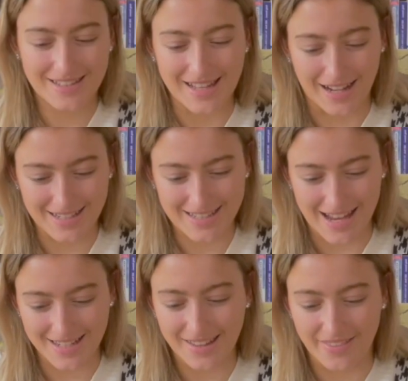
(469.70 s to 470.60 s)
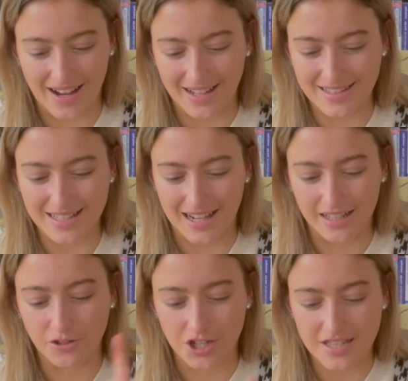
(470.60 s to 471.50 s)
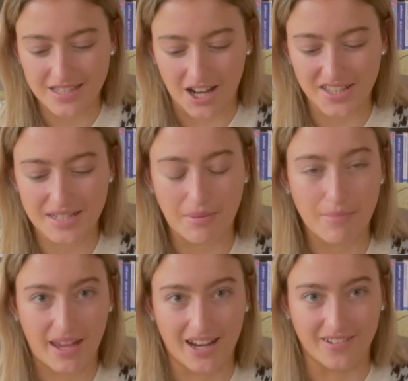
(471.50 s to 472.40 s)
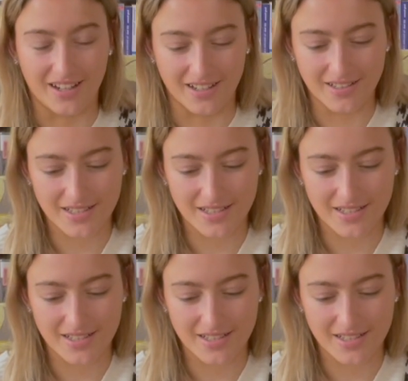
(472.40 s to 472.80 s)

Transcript: I said that I just started my period.